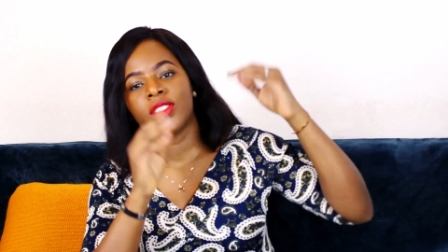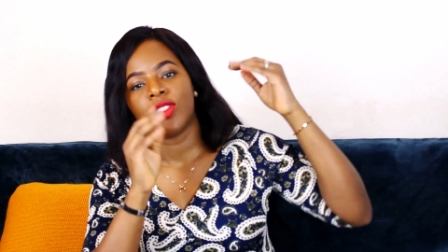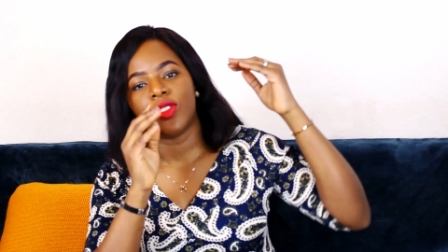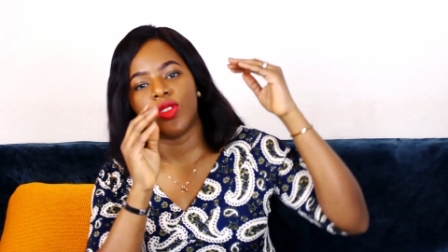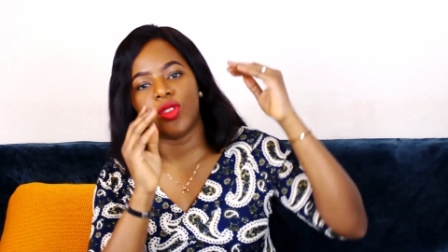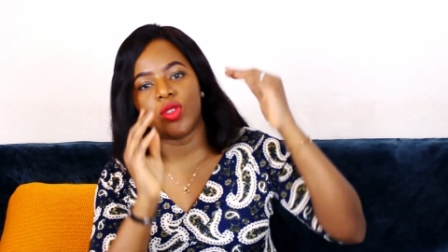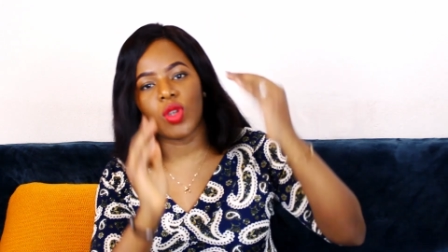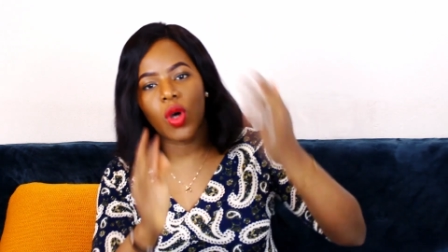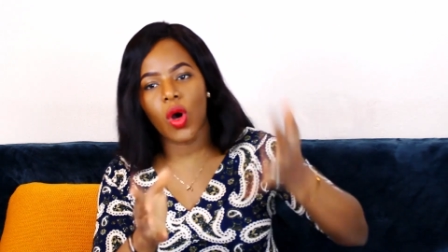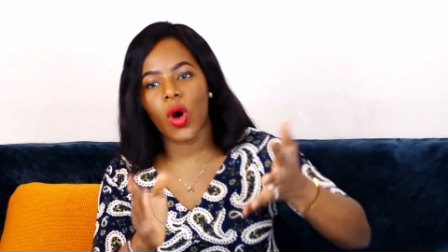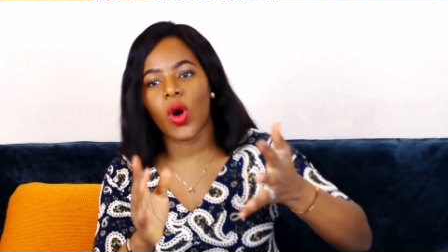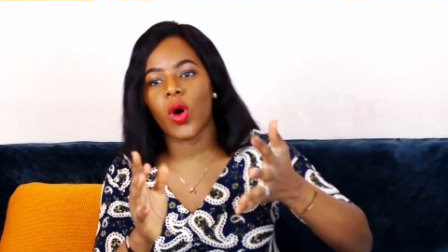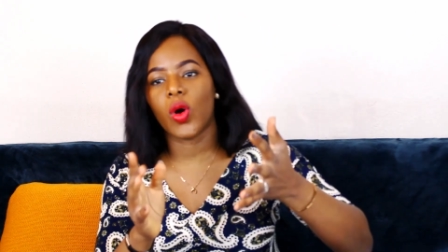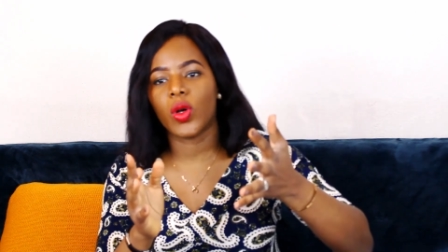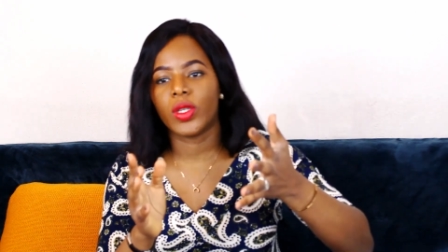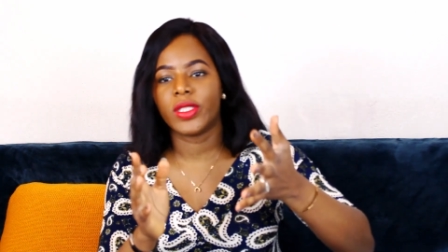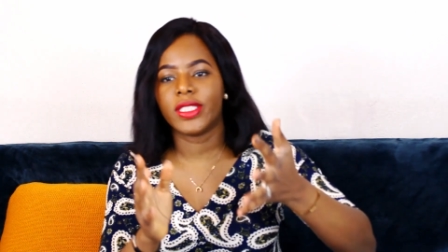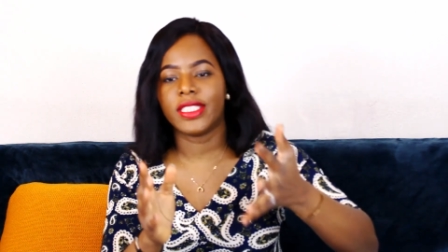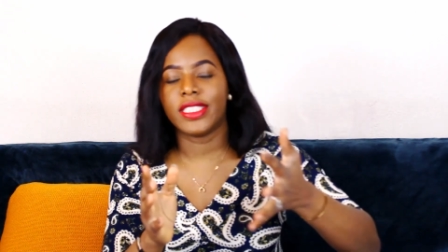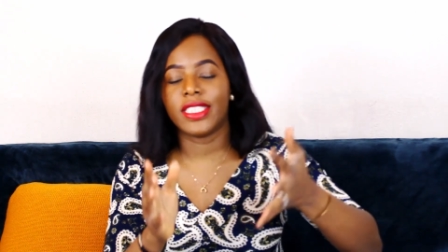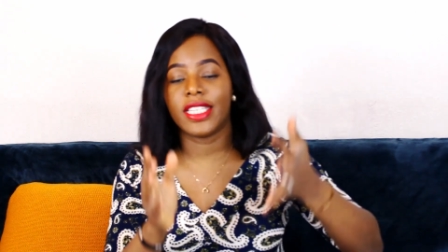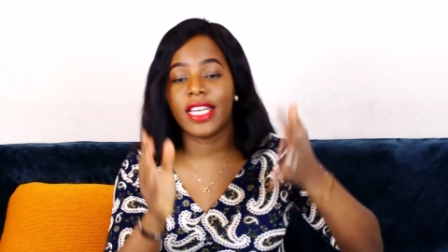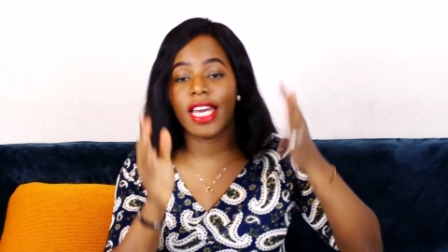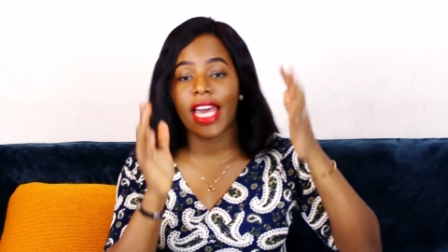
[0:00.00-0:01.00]
door,
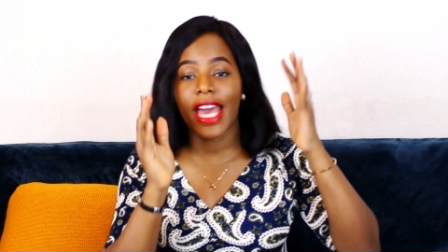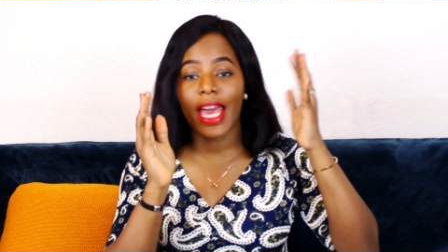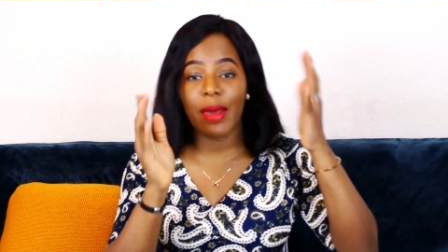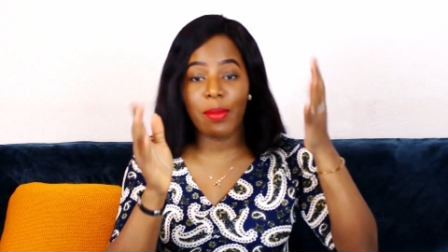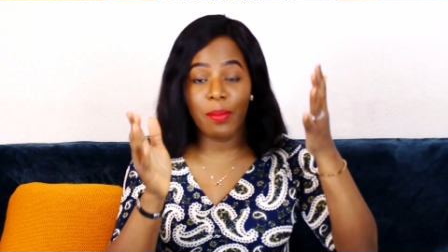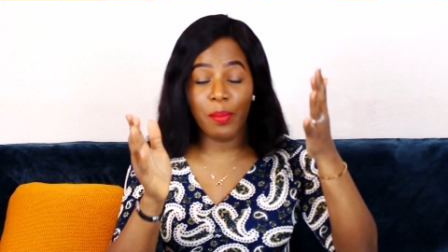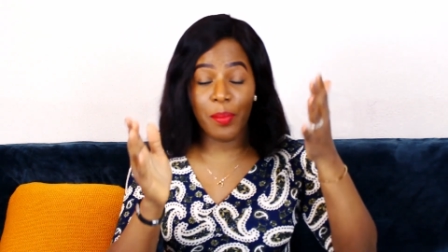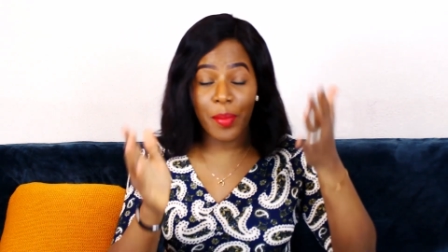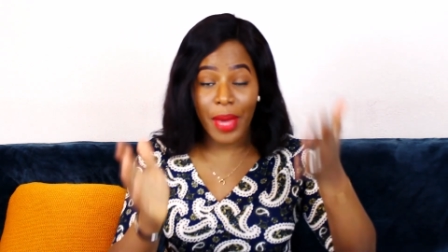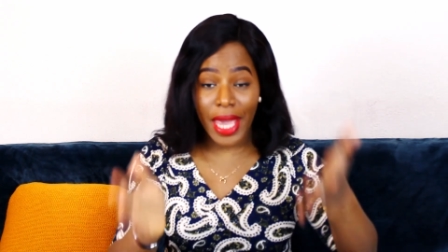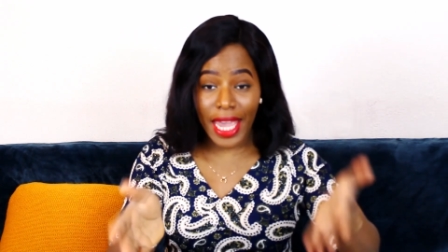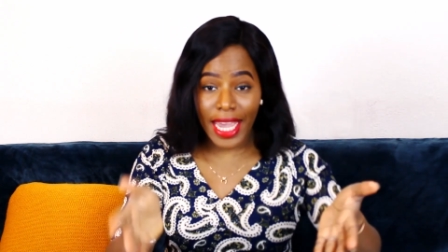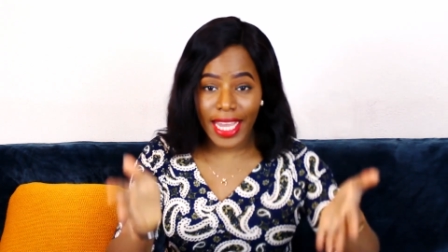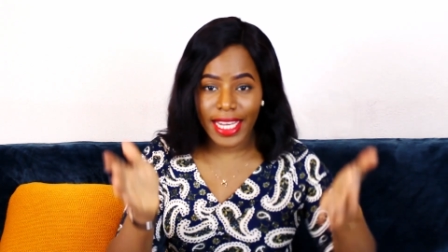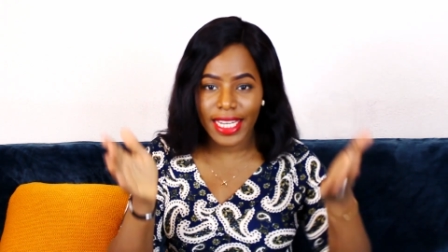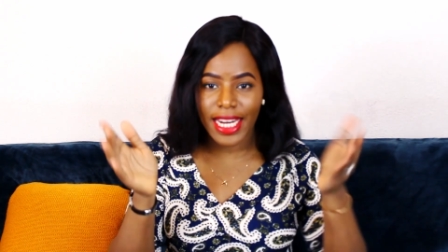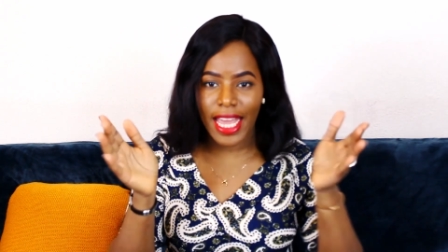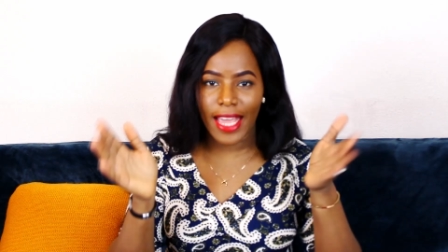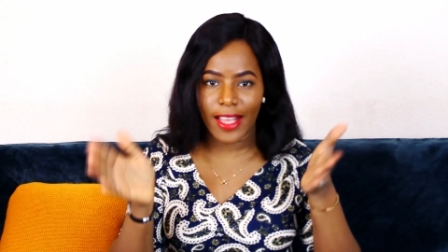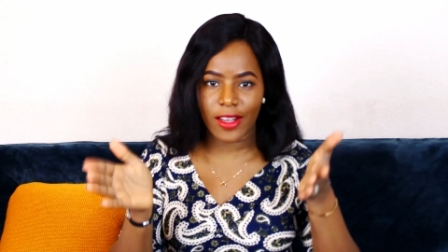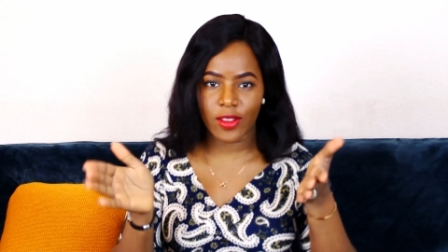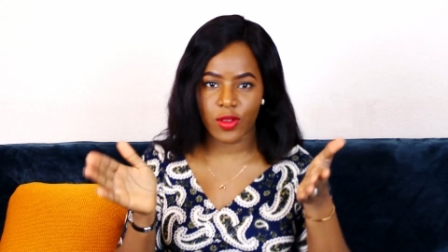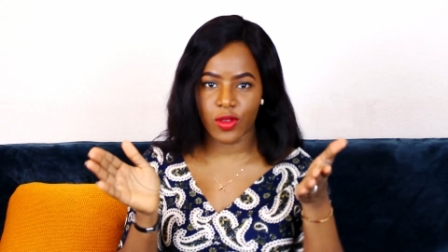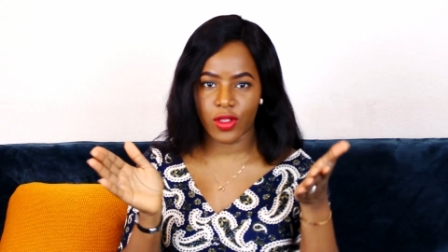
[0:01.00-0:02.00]
the main
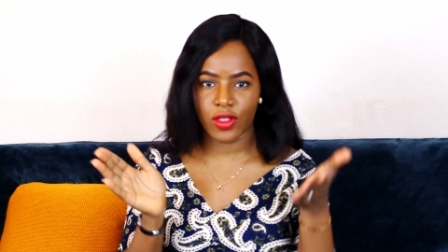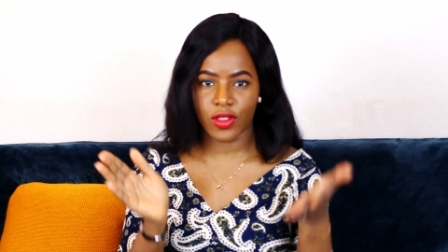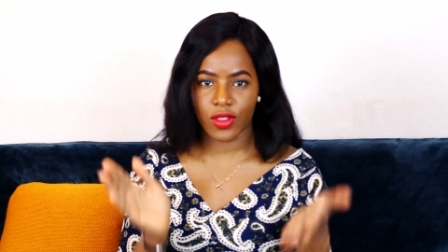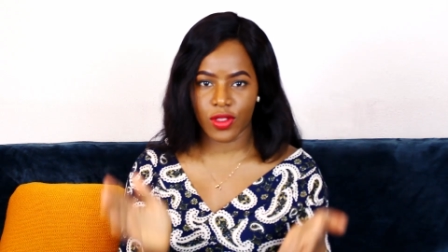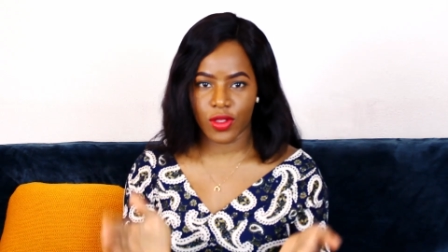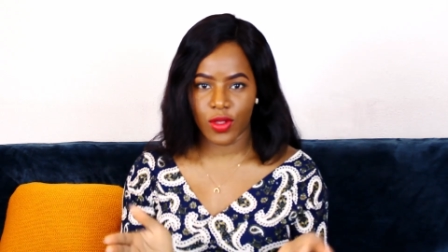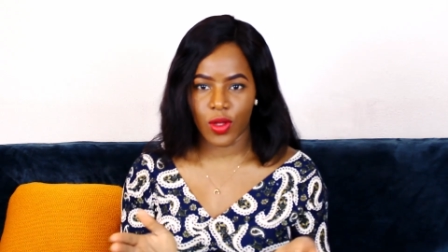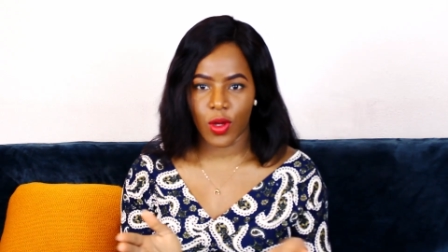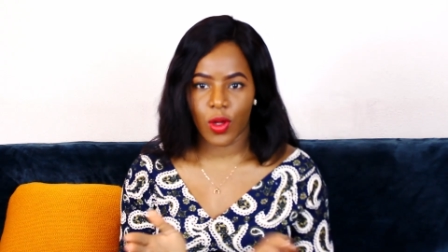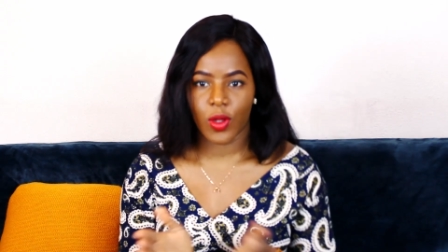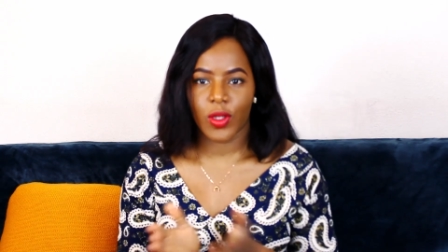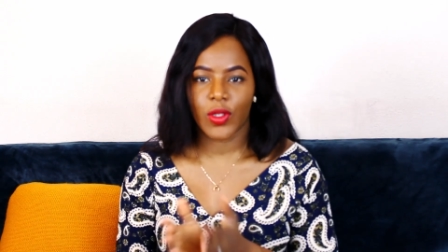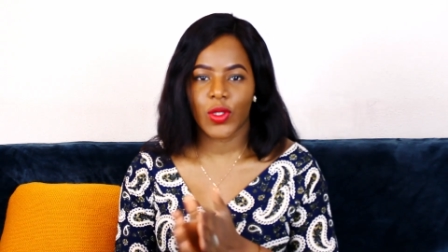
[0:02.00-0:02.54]
entrance door.